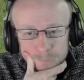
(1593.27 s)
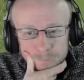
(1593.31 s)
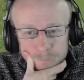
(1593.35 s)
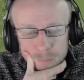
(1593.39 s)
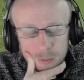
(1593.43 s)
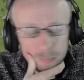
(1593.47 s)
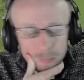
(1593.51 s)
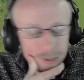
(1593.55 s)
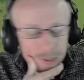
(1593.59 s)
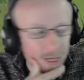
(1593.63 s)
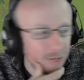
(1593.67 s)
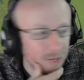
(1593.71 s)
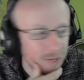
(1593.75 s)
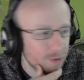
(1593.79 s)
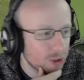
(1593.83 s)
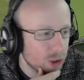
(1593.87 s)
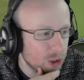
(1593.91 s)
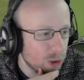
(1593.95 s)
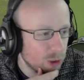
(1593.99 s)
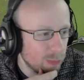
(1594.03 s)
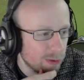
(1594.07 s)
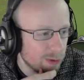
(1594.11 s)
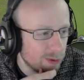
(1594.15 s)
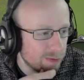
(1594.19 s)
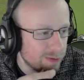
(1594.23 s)
But I've got a
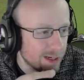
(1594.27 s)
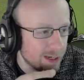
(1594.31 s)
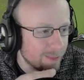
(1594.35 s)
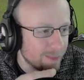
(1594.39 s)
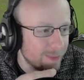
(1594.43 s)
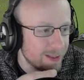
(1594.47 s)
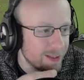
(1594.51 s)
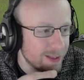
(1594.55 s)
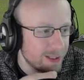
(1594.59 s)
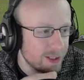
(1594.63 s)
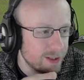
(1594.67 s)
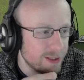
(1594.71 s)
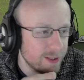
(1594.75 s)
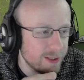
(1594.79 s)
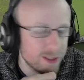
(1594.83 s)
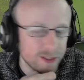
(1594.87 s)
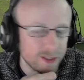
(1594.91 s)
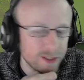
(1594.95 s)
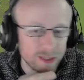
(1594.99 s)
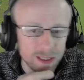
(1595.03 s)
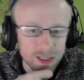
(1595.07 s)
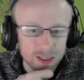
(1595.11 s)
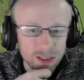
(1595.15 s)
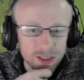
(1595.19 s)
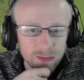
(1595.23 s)
couple of fragmented units in
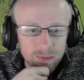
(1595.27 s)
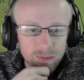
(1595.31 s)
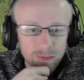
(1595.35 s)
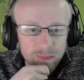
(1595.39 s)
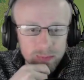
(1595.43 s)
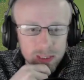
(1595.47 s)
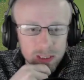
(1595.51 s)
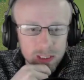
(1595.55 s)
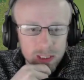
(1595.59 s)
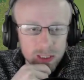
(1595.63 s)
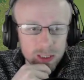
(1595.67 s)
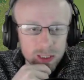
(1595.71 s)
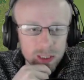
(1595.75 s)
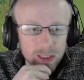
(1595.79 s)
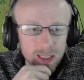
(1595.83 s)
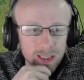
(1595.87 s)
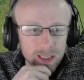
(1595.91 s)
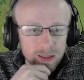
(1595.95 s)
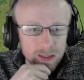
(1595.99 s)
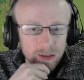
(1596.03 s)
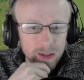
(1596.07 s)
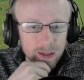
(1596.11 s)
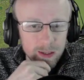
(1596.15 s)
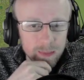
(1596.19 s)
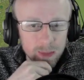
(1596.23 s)
that southern position. That's
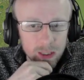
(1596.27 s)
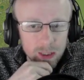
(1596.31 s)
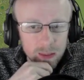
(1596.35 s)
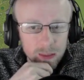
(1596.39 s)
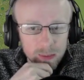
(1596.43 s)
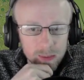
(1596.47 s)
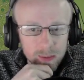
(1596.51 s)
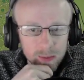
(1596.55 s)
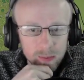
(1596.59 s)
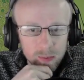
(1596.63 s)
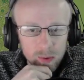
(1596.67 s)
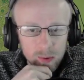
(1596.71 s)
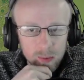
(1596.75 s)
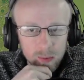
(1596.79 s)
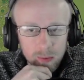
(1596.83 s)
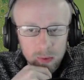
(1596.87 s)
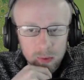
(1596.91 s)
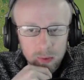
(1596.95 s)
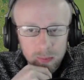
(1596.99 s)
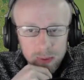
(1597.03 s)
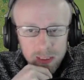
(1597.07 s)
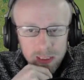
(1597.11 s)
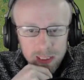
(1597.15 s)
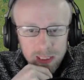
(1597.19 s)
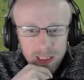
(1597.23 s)
the only part where we're
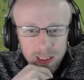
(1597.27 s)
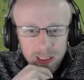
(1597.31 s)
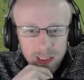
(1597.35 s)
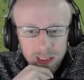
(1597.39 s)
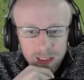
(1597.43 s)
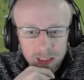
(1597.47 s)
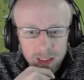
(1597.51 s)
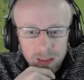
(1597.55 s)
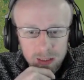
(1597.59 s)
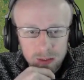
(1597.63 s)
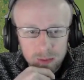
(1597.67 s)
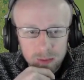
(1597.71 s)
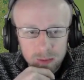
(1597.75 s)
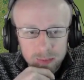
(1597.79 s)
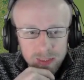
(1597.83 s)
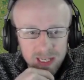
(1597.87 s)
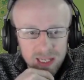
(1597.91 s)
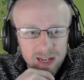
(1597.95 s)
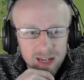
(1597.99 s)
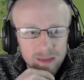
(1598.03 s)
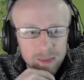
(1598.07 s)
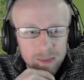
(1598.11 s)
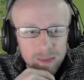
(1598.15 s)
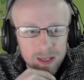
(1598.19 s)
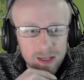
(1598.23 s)
particularly
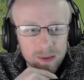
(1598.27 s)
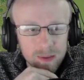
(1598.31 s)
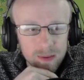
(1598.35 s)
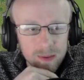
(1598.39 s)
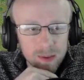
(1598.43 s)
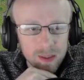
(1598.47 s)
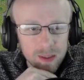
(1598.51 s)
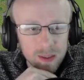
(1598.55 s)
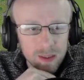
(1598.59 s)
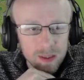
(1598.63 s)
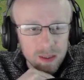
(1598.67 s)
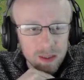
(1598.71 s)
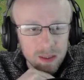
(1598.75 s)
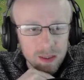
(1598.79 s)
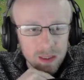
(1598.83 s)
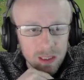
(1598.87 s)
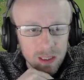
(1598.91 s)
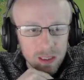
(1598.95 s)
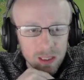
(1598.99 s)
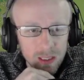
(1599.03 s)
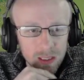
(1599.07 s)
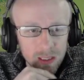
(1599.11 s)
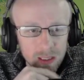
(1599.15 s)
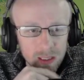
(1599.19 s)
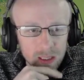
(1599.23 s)
upset about.
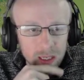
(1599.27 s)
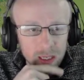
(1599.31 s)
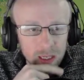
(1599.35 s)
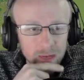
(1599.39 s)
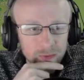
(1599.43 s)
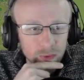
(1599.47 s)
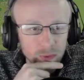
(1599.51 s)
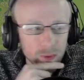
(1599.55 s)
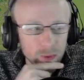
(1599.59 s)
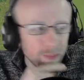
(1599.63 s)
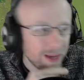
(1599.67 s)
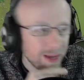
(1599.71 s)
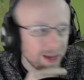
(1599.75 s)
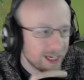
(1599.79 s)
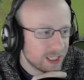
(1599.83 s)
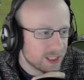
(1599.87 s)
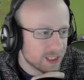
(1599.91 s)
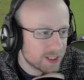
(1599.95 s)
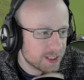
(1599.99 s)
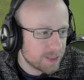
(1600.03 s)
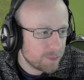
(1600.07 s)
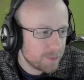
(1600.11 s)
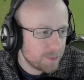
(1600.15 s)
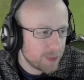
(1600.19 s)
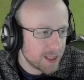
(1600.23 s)
I think we've managed to
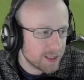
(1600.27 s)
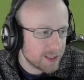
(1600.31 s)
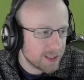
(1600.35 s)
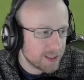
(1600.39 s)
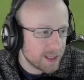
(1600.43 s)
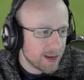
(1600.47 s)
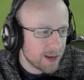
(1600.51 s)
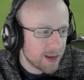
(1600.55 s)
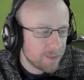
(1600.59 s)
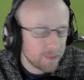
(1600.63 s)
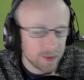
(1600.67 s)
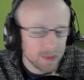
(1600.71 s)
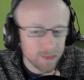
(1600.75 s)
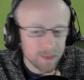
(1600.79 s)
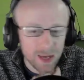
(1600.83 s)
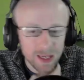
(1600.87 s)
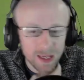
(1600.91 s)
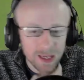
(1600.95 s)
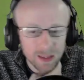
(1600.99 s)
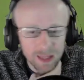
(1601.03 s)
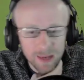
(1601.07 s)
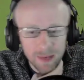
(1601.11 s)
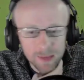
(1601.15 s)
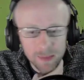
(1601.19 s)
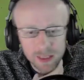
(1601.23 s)
spread the
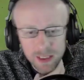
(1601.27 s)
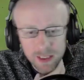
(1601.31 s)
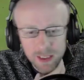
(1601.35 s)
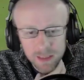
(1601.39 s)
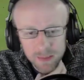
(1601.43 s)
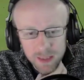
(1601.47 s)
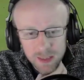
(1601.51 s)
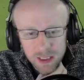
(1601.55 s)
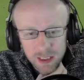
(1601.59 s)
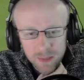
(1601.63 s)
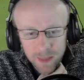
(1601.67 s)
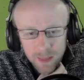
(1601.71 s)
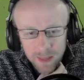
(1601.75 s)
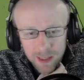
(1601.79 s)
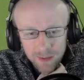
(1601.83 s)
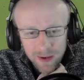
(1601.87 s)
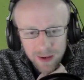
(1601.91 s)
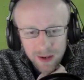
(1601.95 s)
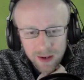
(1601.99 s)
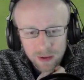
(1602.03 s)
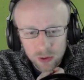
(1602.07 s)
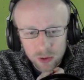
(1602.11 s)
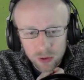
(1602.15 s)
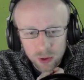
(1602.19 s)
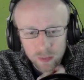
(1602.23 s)
damage has been spread
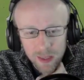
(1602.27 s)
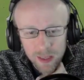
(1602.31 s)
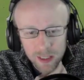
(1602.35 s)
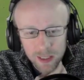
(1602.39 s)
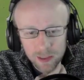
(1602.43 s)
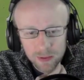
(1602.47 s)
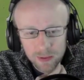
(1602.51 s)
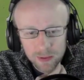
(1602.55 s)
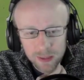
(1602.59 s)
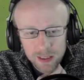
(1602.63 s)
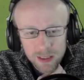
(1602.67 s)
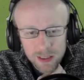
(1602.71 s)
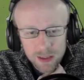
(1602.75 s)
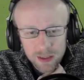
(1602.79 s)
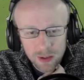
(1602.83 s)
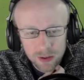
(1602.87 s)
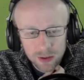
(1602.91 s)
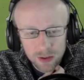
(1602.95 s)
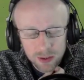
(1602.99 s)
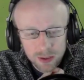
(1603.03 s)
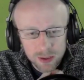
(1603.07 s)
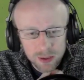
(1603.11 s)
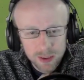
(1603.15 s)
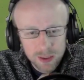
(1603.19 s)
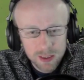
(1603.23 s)
around all my units, not
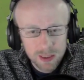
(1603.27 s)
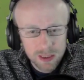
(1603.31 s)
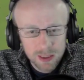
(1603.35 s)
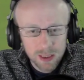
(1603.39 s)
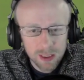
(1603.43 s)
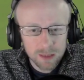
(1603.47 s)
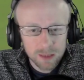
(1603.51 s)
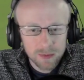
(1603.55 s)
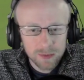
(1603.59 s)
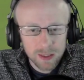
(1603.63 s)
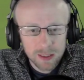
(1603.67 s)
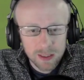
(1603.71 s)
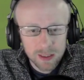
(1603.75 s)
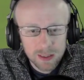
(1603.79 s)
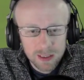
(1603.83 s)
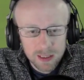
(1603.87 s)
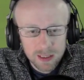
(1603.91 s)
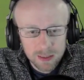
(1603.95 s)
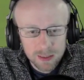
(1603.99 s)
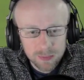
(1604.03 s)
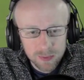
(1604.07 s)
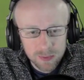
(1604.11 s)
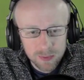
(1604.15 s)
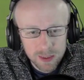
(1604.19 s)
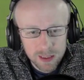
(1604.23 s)
just things.
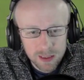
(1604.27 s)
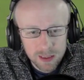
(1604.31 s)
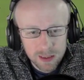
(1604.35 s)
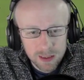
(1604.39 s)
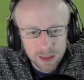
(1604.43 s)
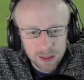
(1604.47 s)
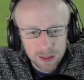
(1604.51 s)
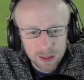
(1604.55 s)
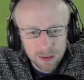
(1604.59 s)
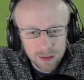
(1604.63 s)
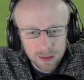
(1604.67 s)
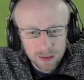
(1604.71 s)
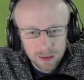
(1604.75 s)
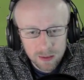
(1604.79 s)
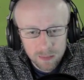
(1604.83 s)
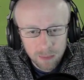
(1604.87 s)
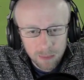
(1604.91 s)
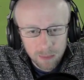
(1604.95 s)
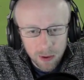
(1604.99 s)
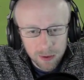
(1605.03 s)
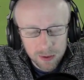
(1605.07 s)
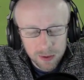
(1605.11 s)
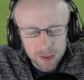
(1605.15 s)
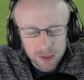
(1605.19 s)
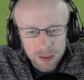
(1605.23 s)
This is the
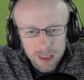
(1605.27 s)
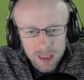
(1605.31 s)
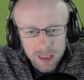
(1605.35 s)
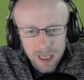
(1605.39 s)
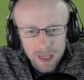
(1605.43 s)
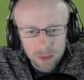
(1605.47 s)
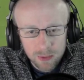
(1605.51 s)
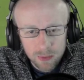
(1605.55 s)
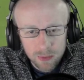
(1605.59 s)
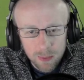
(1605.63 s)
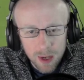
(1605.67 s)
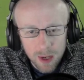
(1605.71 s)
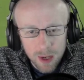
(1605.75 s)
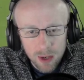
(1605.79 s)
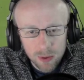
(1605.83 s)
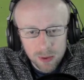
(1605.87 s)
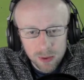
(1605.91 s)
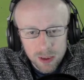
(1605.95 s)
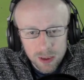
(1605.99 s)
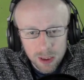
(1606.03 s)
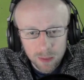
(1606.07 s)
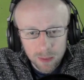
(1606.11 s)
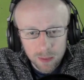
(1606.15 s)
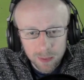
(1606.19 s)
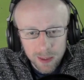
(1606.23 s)
bone of content. We might
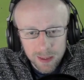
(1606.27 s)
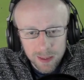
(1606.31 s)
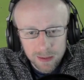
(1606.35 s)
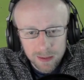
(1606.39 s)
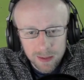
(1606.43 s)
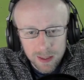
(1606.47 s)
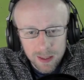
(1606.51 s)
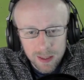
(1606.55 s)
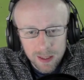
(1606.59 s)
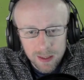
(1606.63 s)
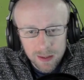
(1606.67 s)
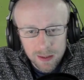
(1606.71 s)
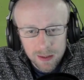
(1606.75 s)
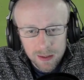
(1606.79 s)
auto break there.